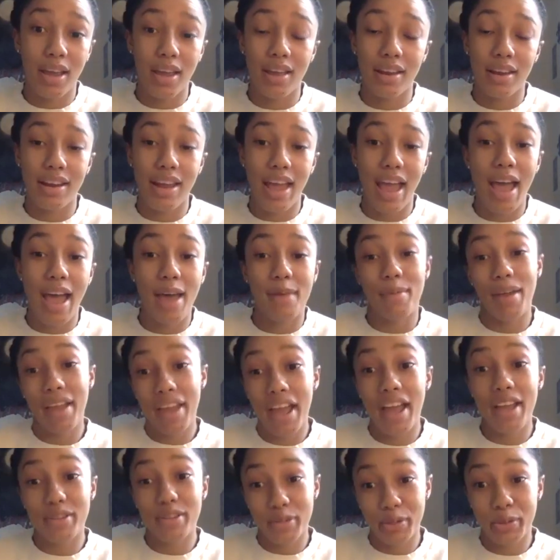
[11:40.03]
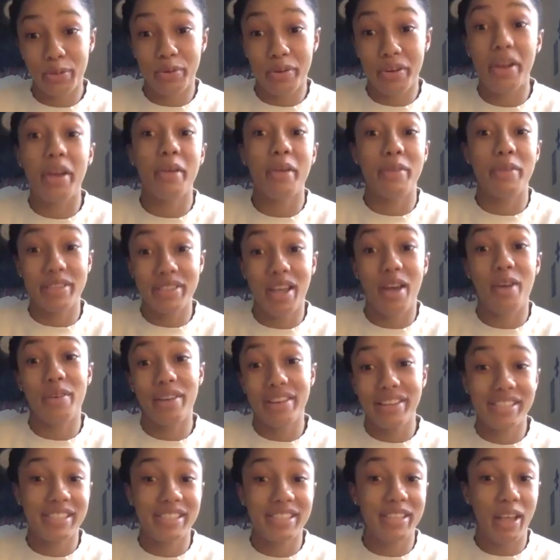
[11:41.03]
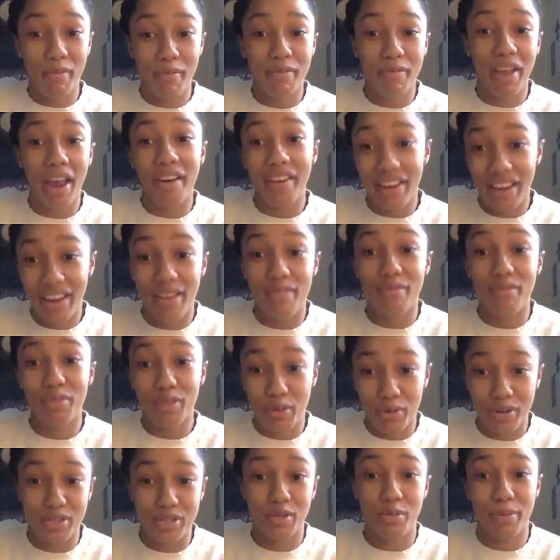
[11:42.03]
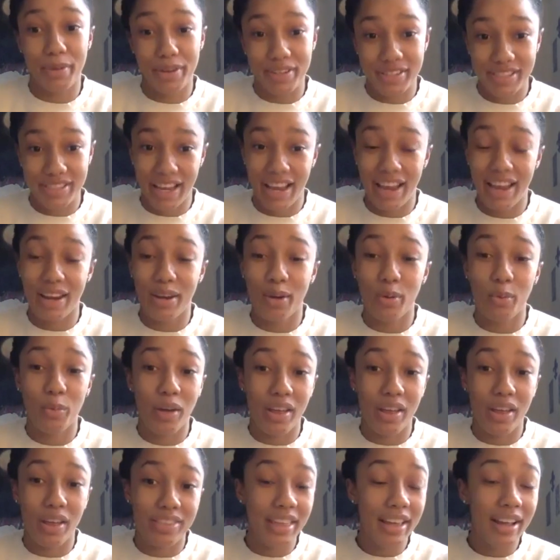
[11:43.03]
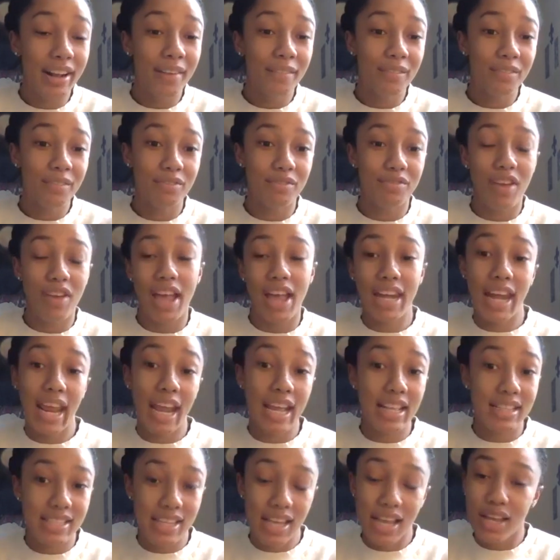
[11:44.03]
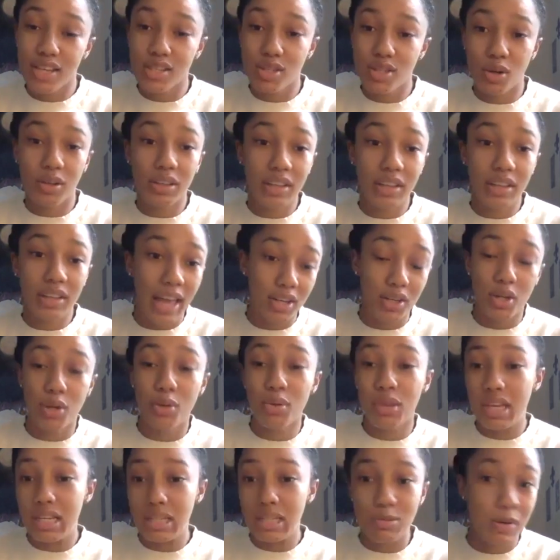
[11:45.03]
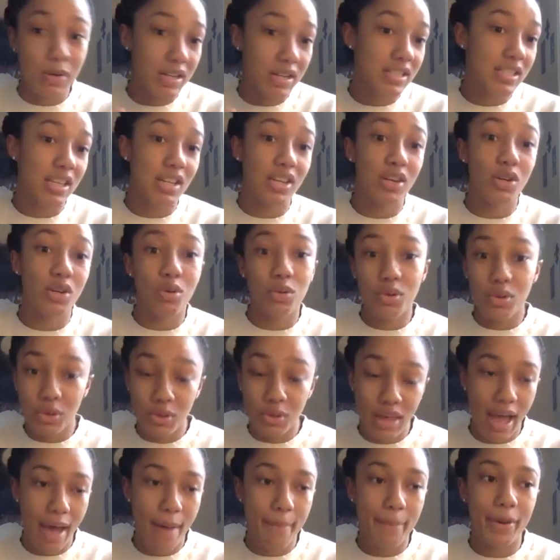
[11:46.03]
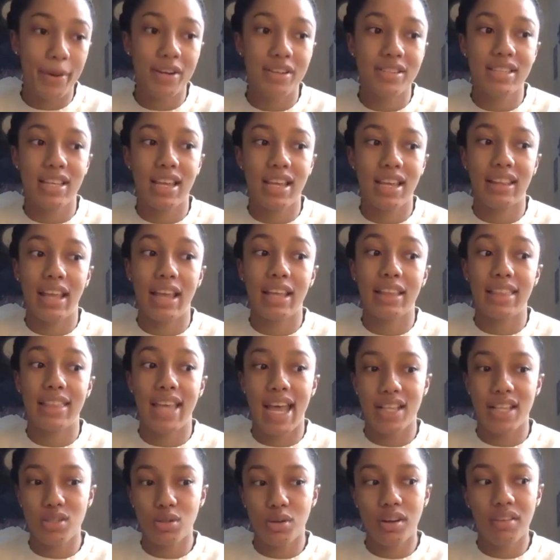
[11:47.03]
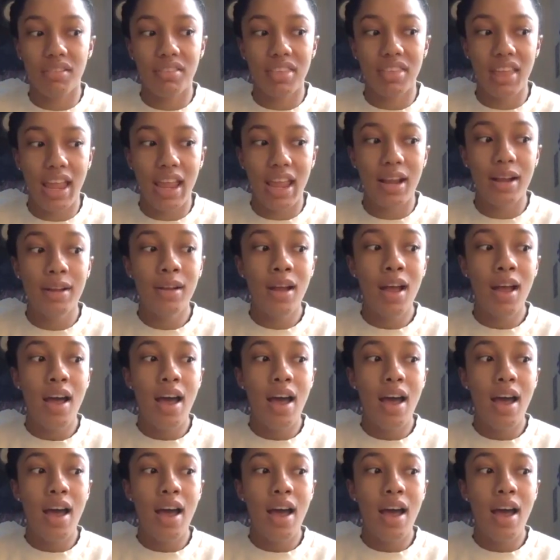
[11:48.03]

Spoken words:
And at my high school, it was always some very influential person with finances, or like knew this person who knew that person, like that sort of thing.